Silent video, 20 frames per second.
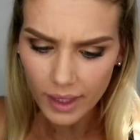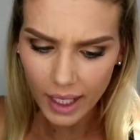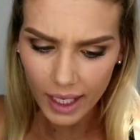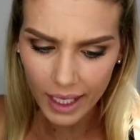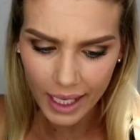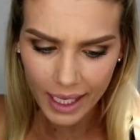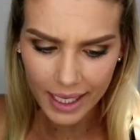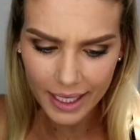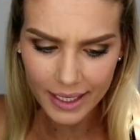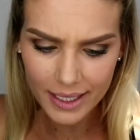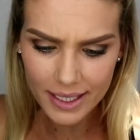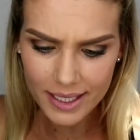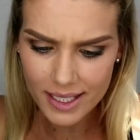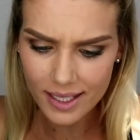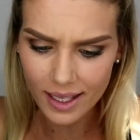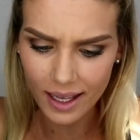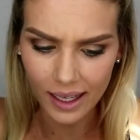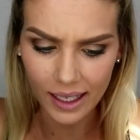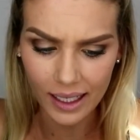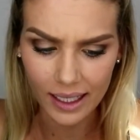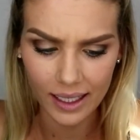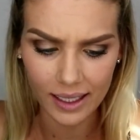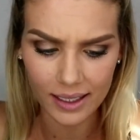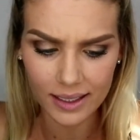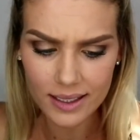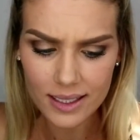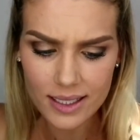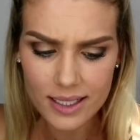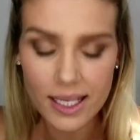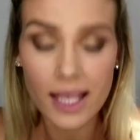and it is
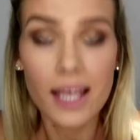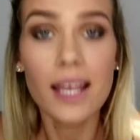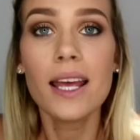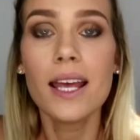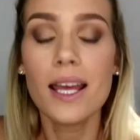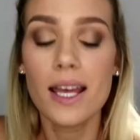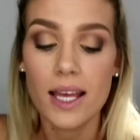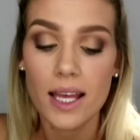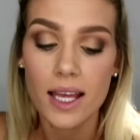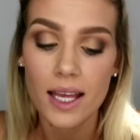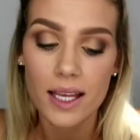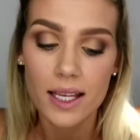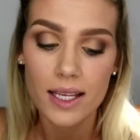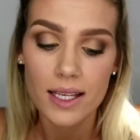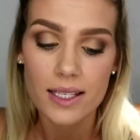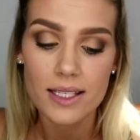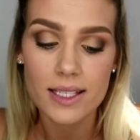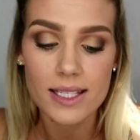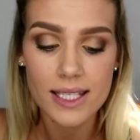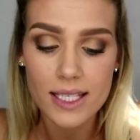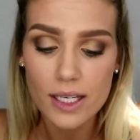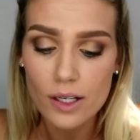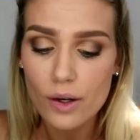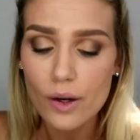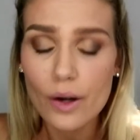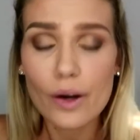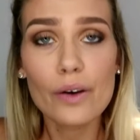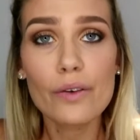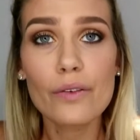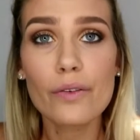called
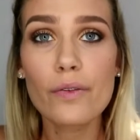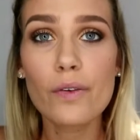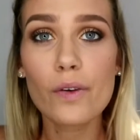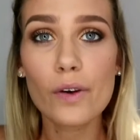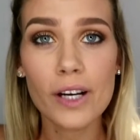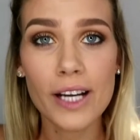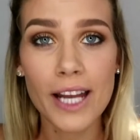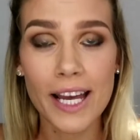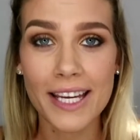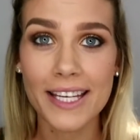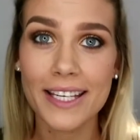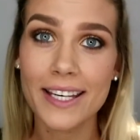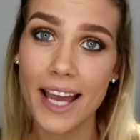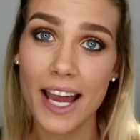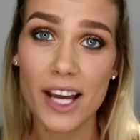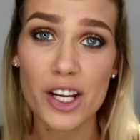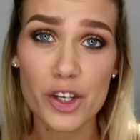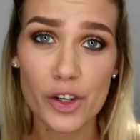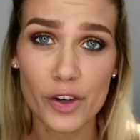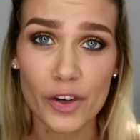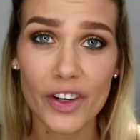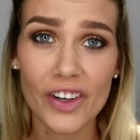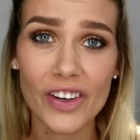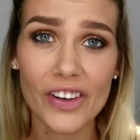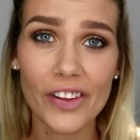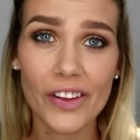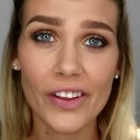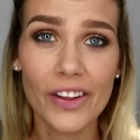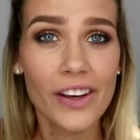049 Natural.